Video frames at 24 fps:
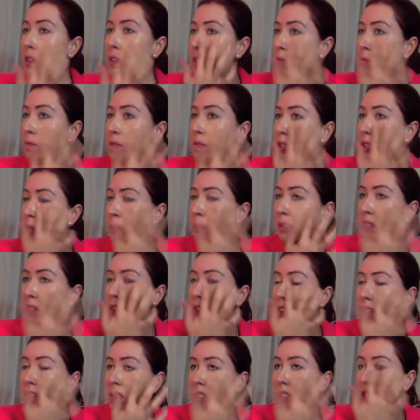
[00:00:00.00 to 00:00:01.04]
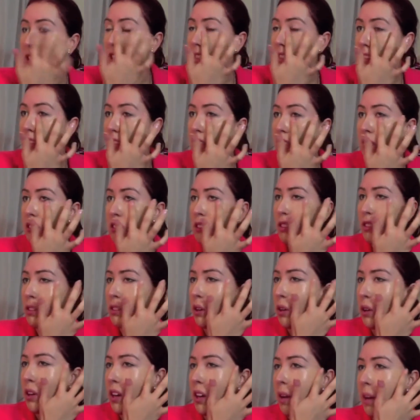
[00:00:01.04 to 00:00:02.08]
because my finger doesn't
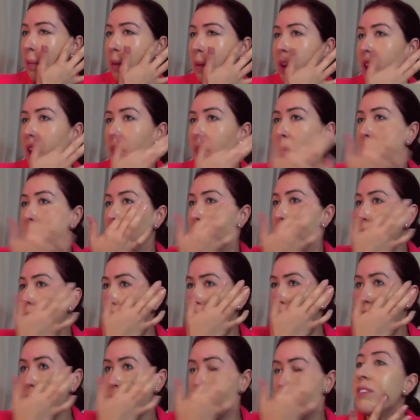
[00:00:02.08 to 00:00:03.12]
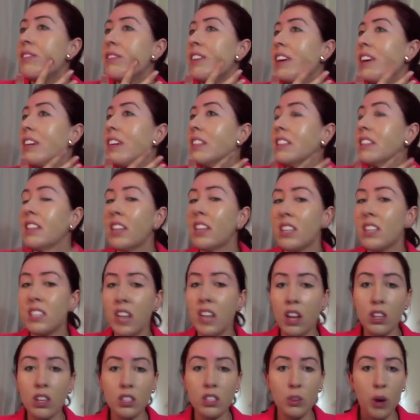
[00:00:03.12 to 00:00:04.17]
soak up any moisture. And you can
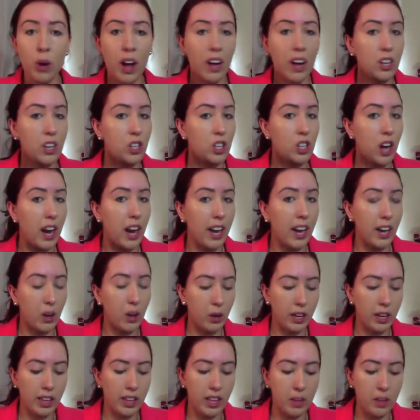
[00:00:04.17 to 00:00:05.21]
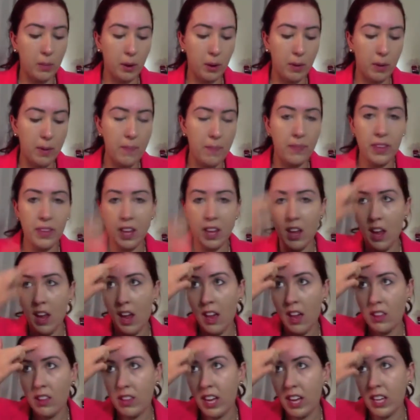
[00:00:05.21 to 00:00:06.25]
tell it's quite shiny and oily at the moment.
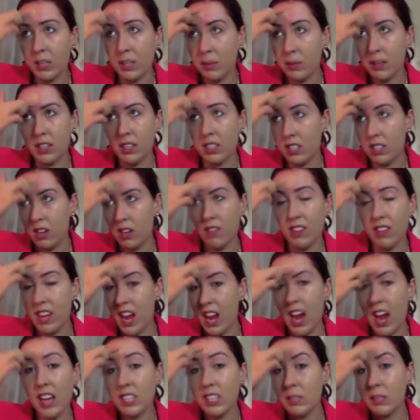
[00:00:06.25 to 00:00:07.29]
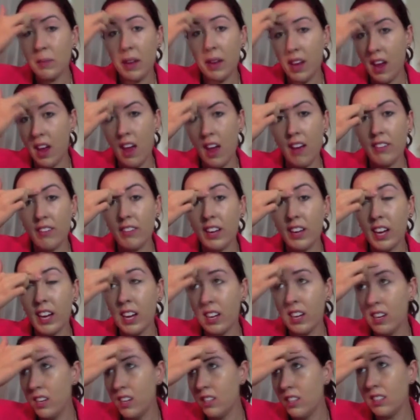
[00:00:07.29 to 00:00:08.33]
That is because of the SPF in
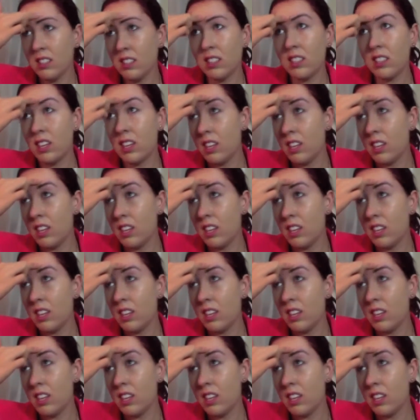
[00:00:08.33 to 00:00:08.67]
it.